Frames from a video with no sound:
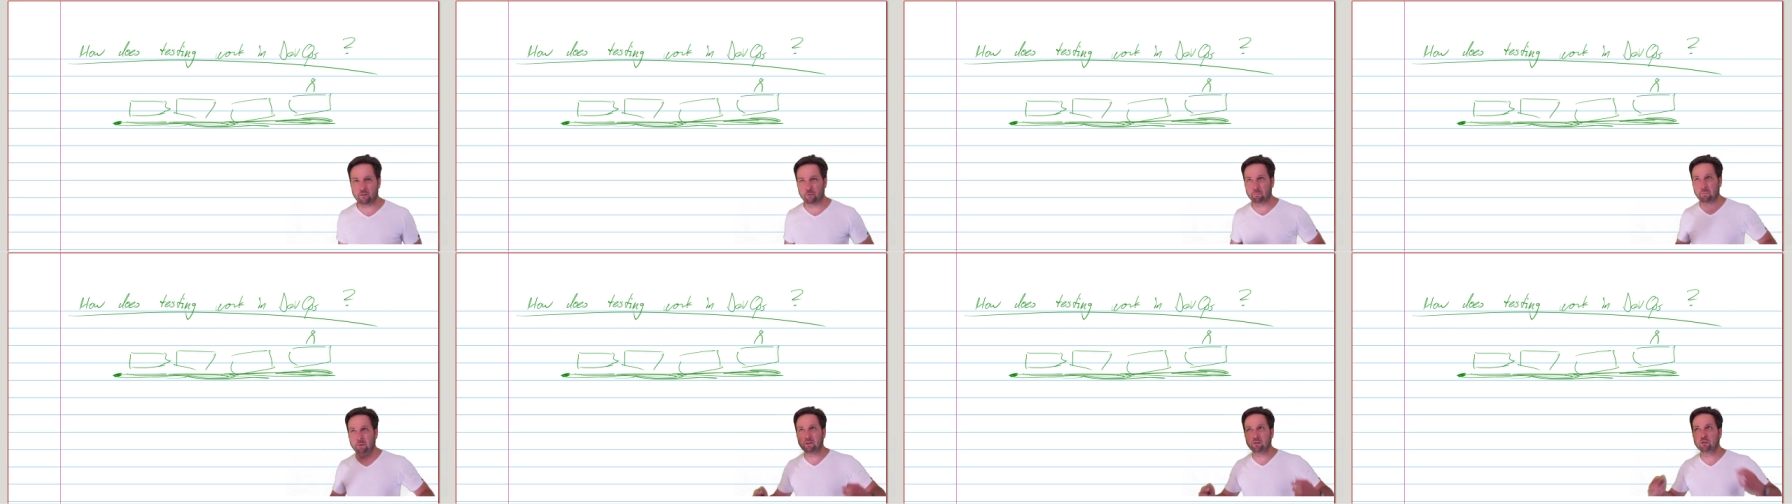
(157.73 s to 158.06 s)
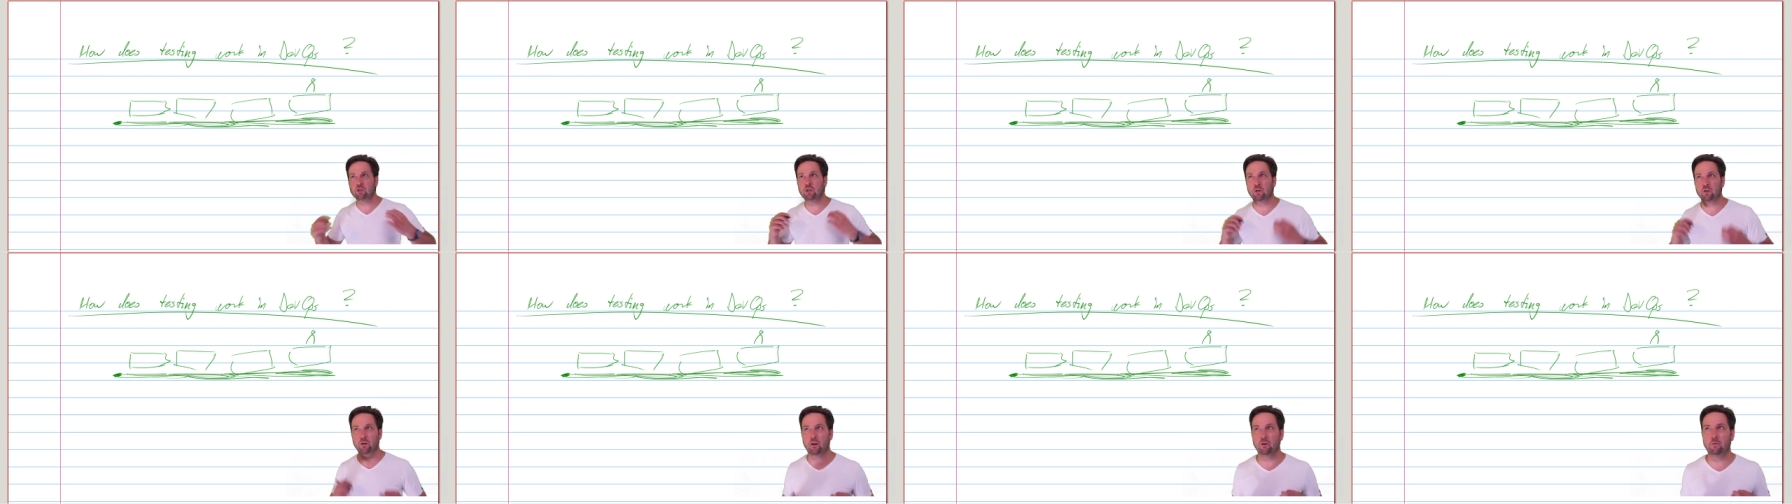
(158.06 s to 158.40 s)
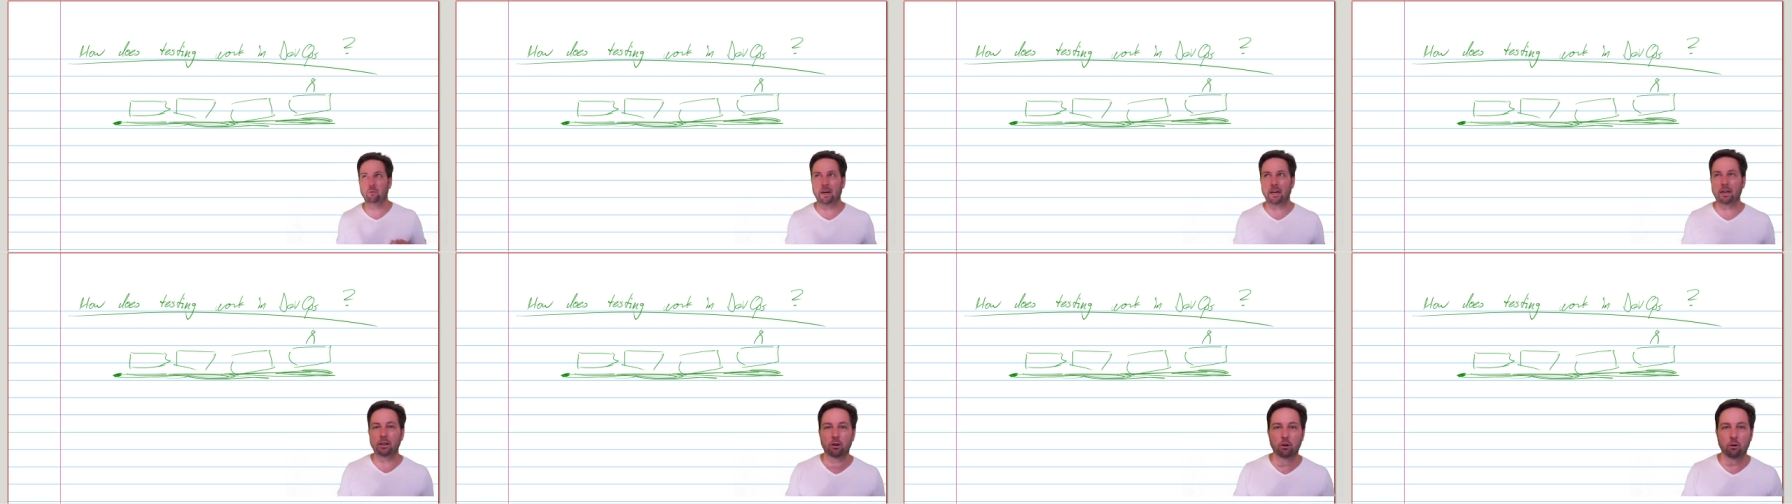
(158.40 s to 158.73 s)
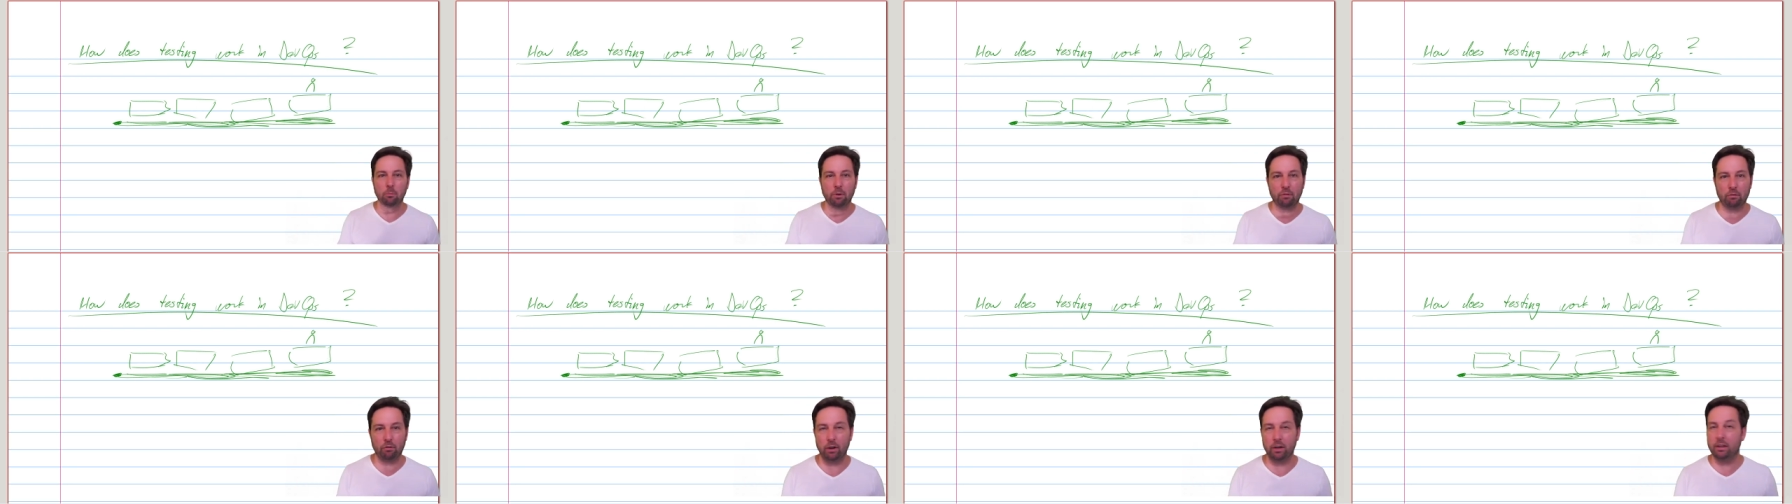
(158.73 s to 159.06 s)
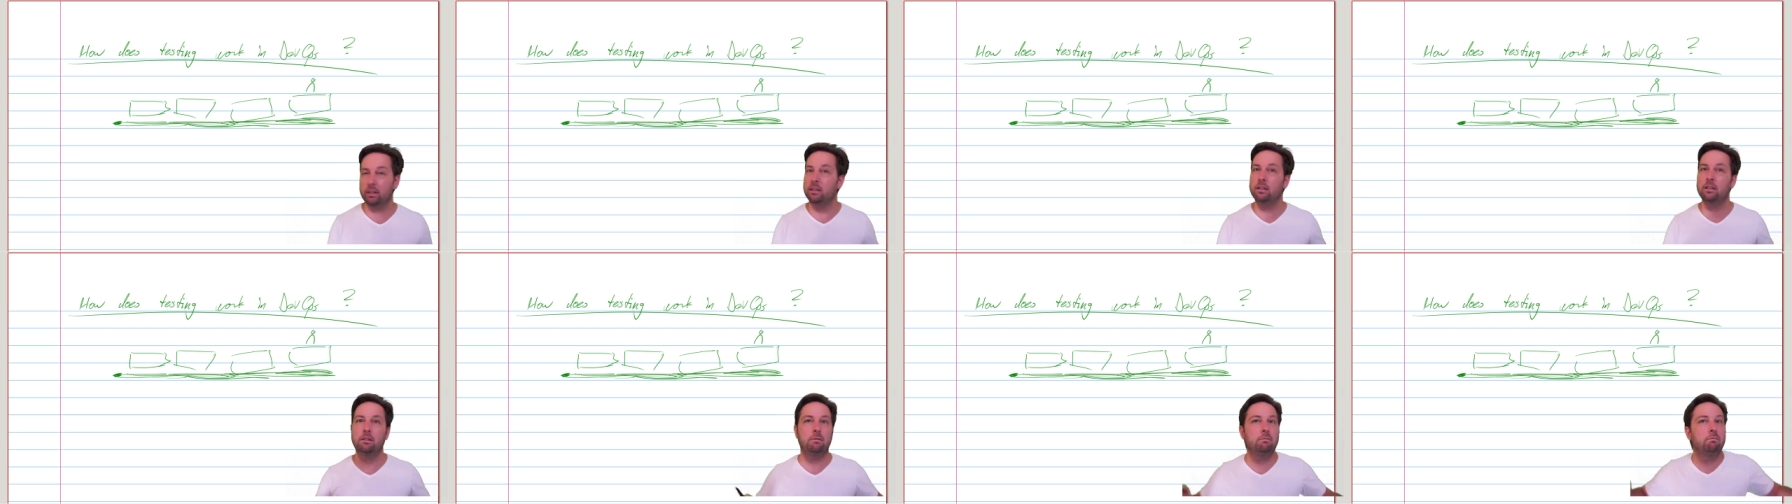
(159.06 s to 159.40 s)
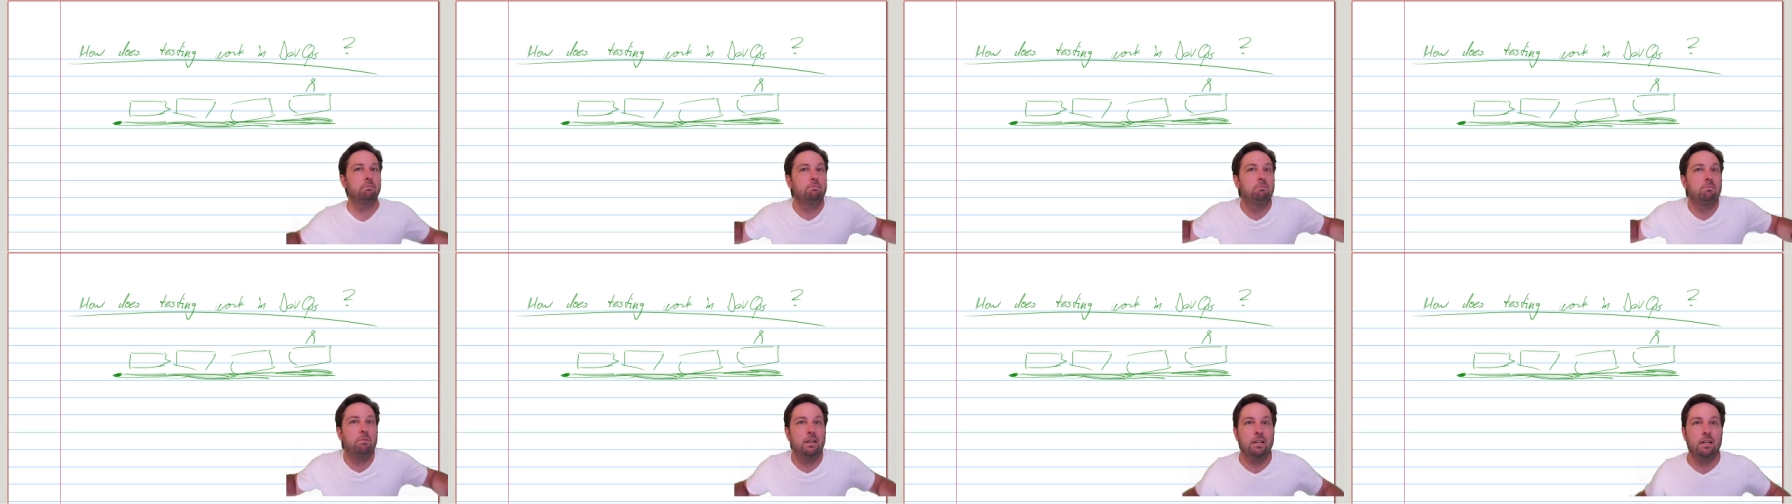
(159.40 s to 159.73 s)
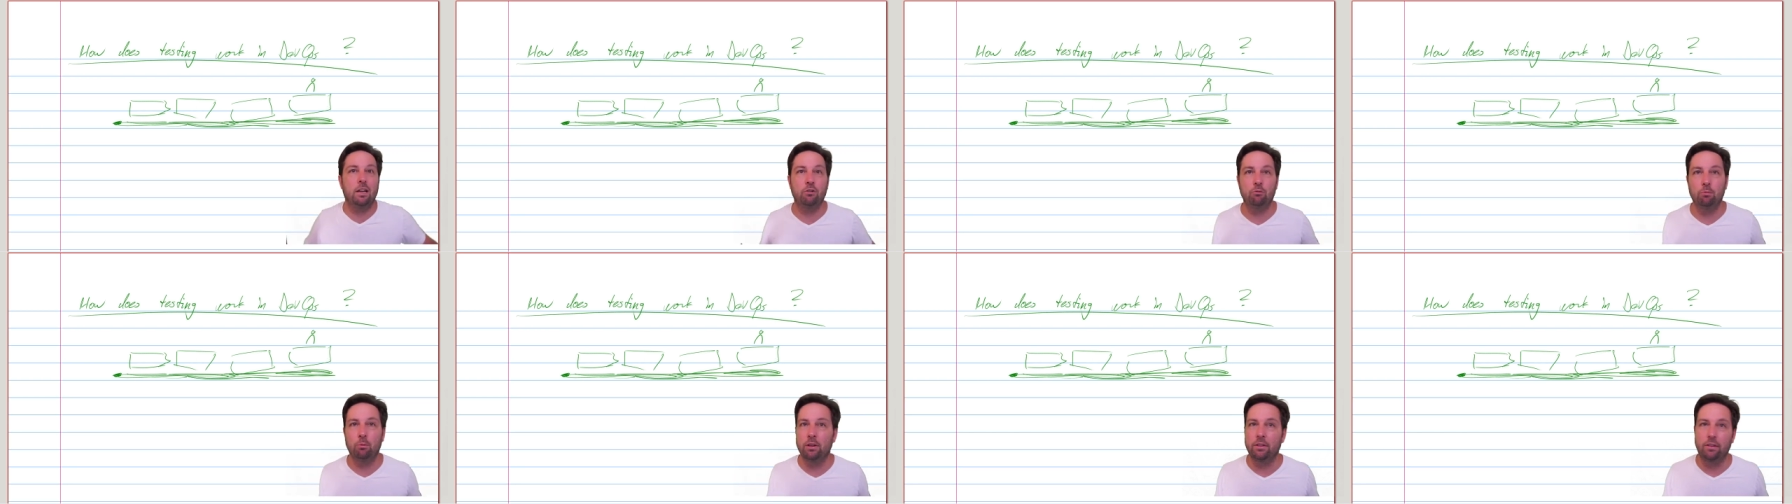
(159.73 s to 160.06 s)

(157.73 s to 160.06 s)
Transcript: but you should already know beforehand, well, guess what?